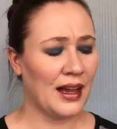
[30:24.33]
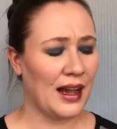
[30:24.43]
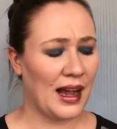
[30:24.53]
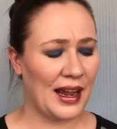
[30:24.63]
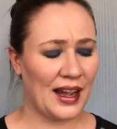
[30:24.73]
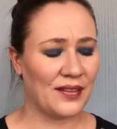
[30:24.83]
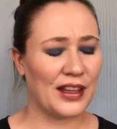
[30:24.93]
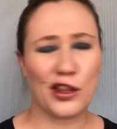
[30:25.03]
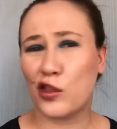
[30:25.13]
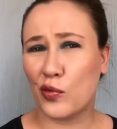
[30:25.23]
I have like
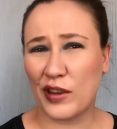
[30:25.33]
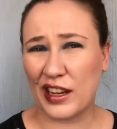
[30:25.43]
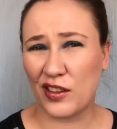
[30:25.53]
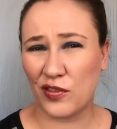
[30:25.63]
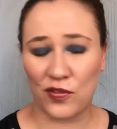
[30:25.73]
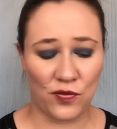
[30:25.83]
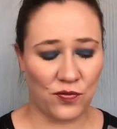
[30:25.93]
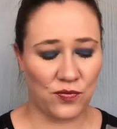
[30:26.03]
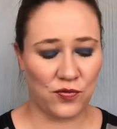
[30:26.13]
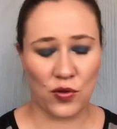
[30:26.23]
three and
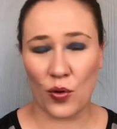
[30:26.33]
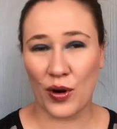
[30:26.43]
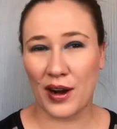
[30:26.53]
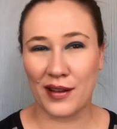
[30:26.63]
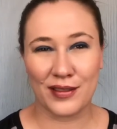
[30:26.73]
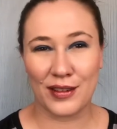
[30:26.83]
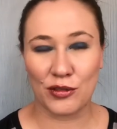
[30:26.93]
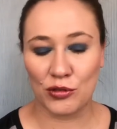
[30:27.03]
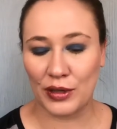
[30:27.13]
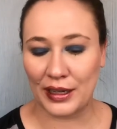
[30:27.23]
four, the
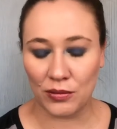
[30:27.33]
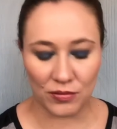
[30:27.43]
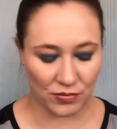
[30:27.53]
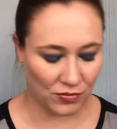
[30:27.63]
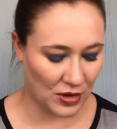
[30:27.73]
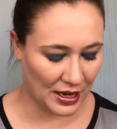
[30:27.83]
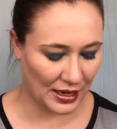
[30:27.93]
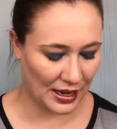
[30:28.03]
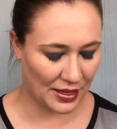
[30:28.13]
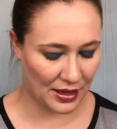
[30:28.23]
green one
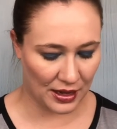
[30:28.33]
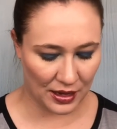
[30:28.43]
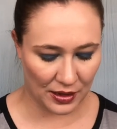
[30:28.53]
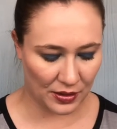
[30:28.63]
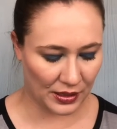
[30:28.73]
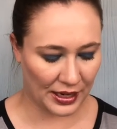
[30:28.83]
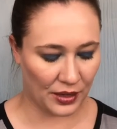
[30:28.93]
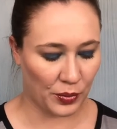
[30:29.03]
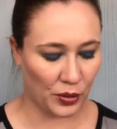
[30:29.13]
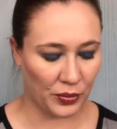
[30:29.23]
and the kind of
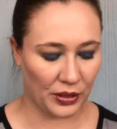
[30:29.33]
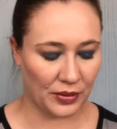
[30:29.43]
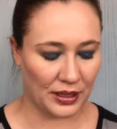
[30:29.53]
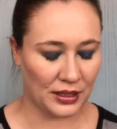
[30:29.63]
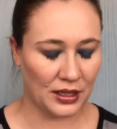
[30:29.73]
purpley one.